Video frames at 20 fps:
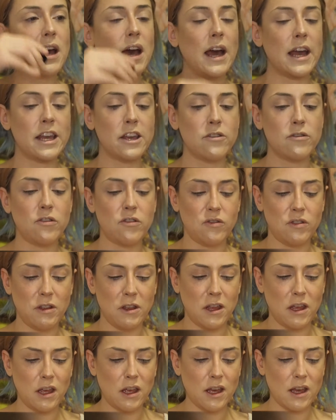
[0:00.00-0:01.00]
I
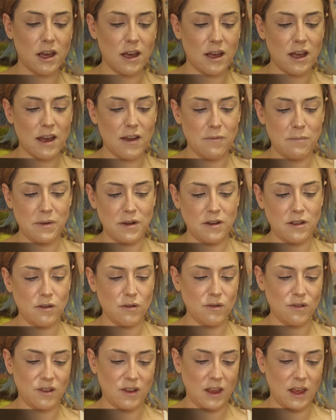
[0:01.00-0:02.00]
usually have been
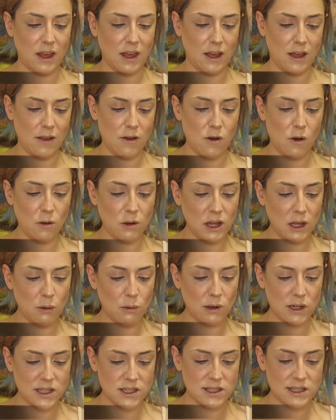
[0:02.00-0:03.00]
using only
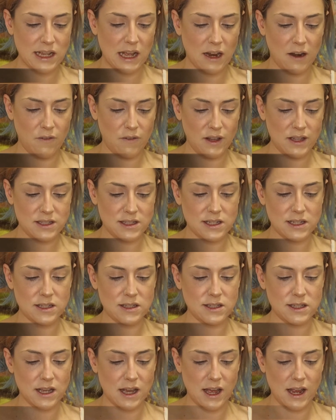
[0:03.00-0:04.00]
one side of it
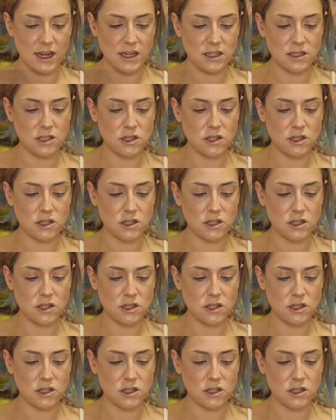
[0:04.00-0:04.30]
since I